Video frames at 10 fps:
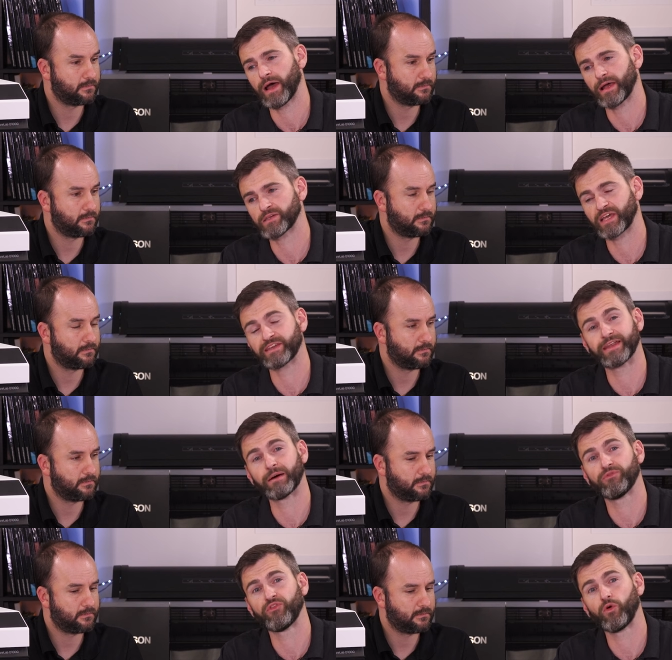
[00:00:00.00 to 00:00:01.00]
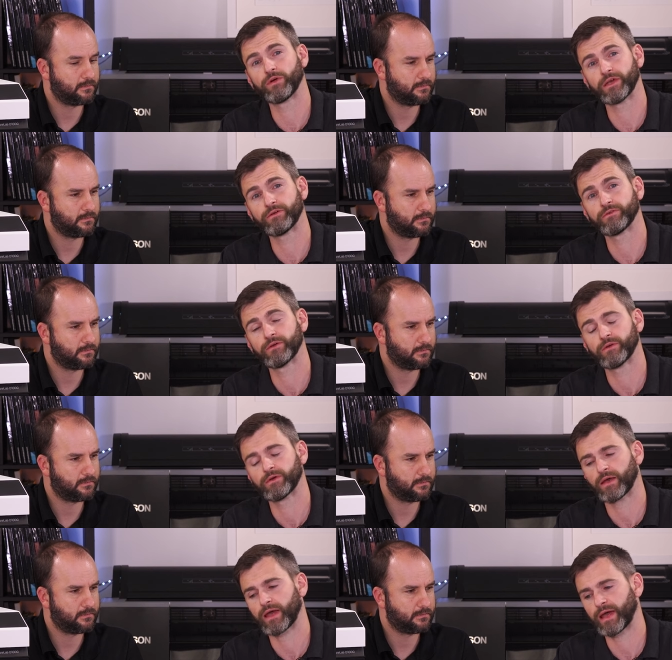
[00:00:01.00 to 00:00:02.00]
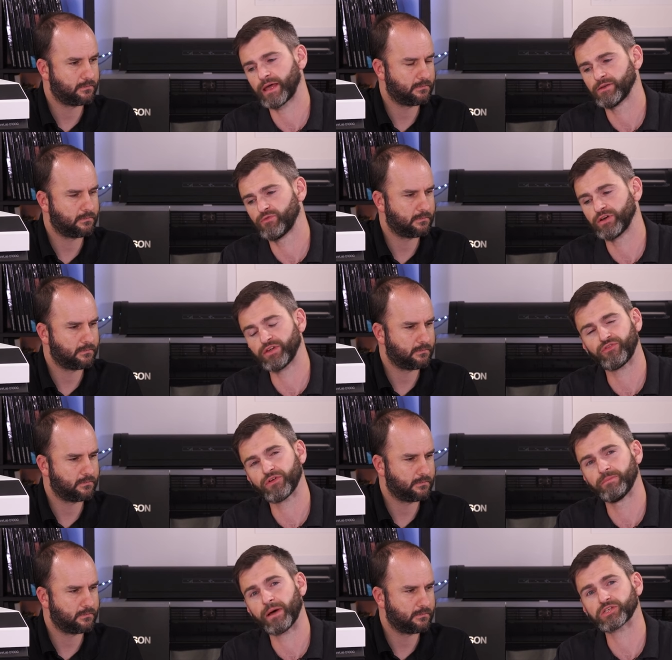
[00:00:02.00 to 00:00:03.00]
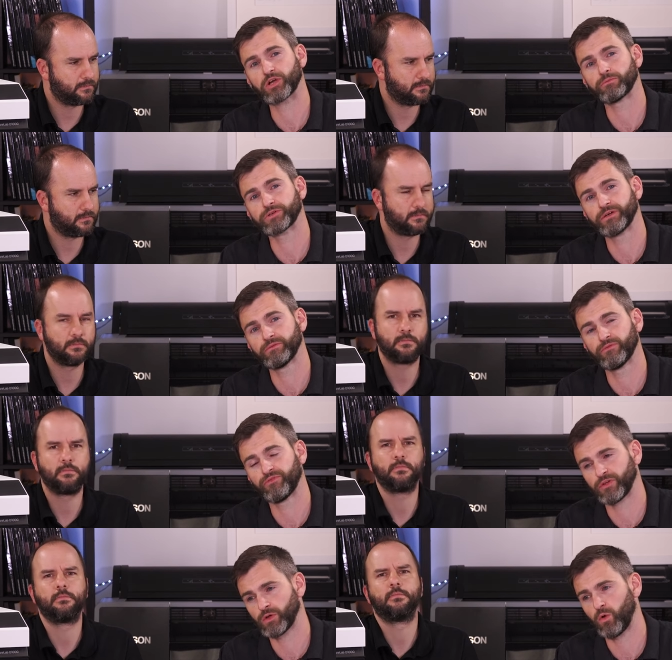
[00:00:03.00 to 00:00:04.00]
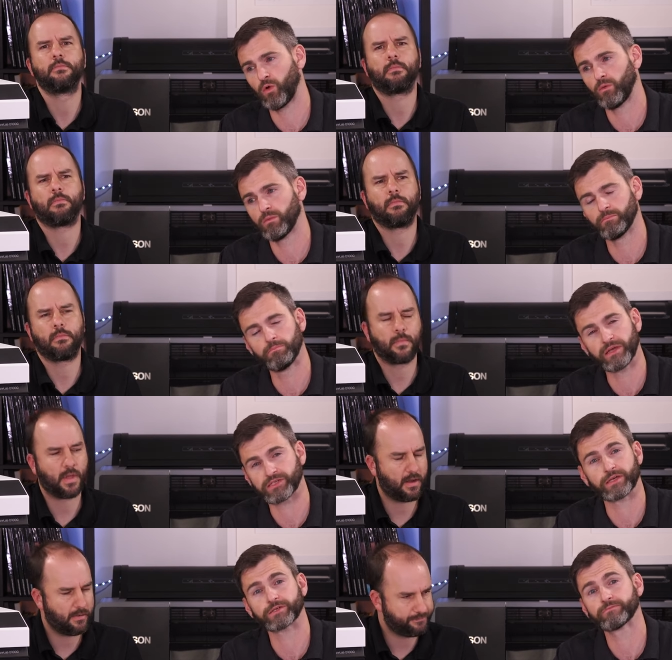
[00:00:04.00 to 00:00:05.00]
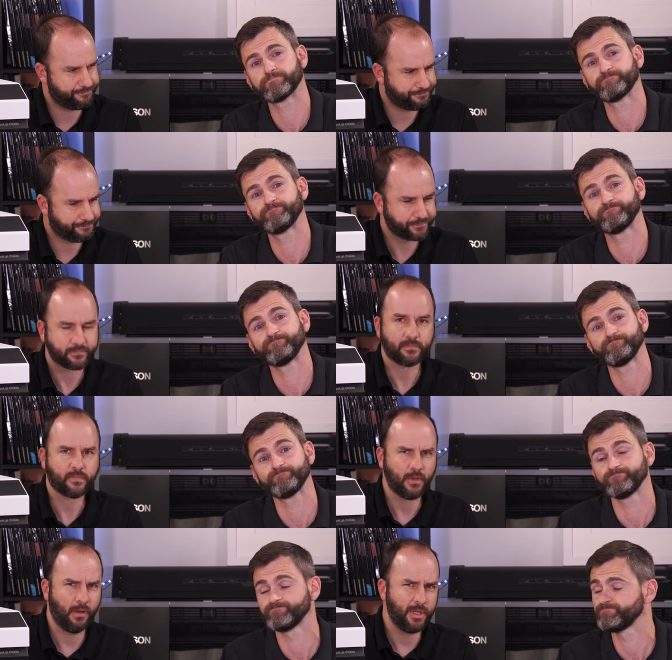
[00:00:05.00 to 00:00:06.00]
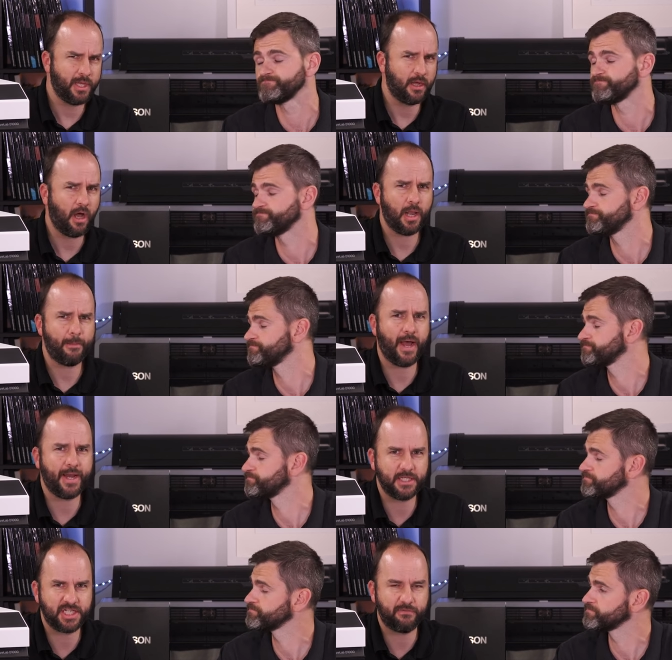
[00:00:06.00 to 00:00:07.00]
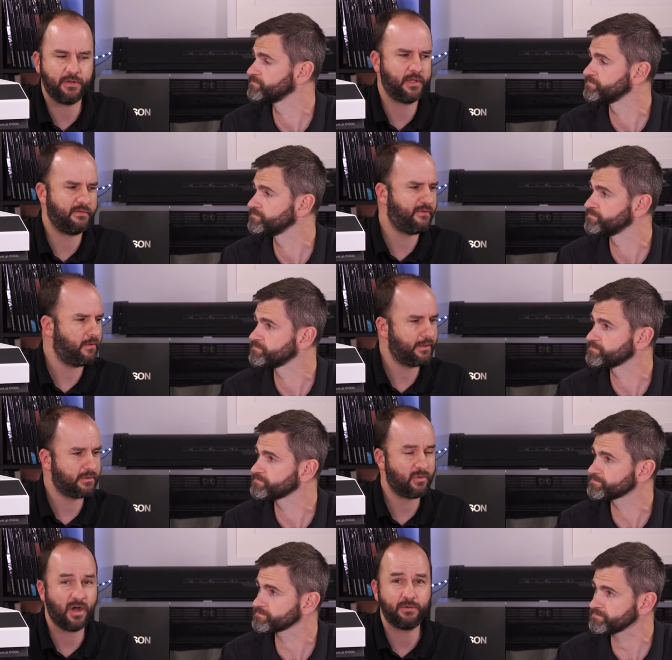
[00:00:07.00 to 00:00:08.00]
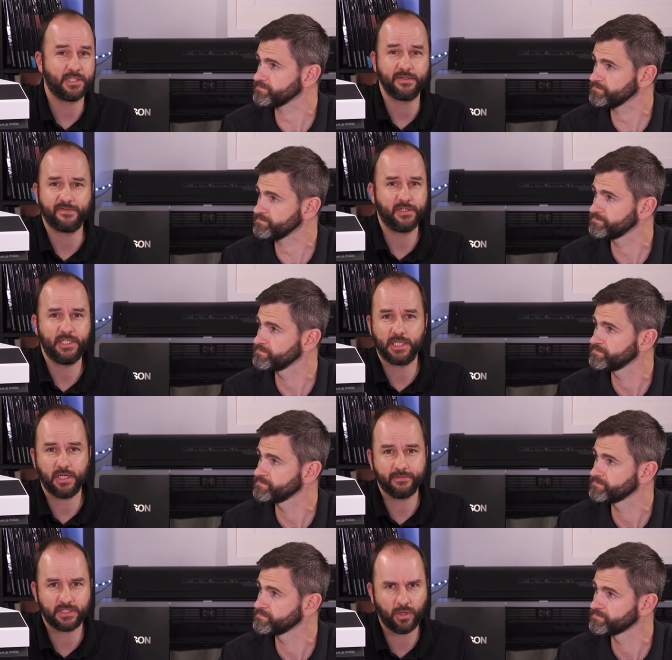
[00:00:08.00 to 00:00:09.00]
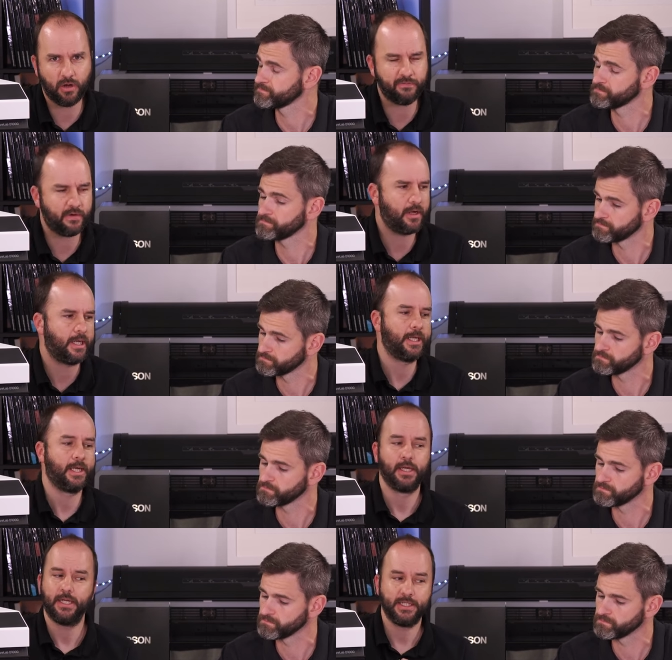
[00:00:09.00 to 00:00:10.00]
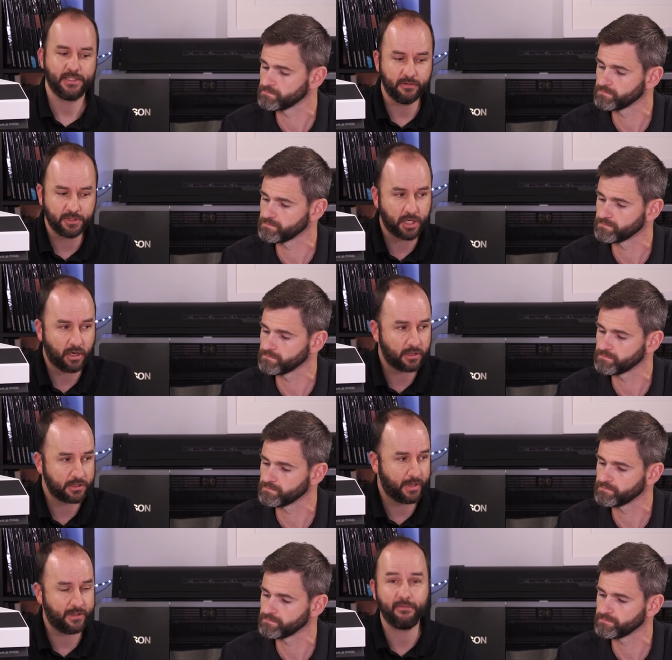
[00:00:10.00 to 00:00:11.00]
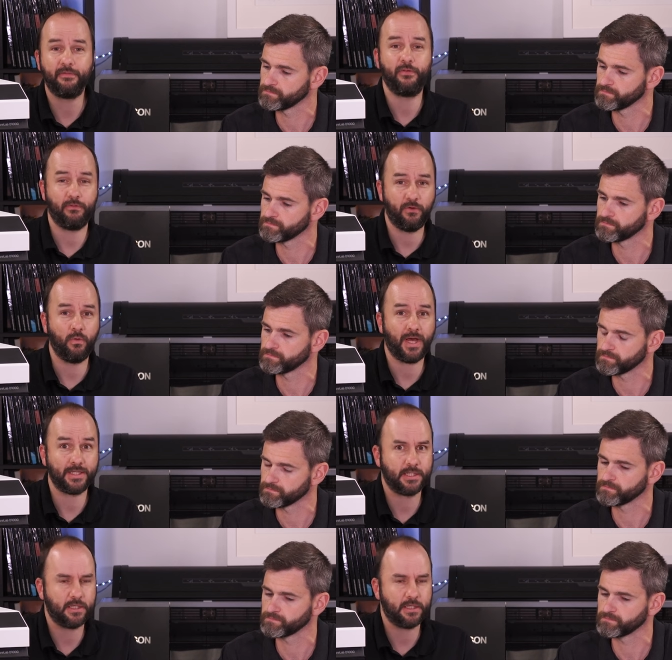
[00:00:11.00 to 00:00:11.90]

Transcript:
Speaker 1: uh, set it up for you, and run you through the best option for your business.
Speaker 2: And we can color manage everything for you as well, which is a free service we offer. There's no charge or anything for, for that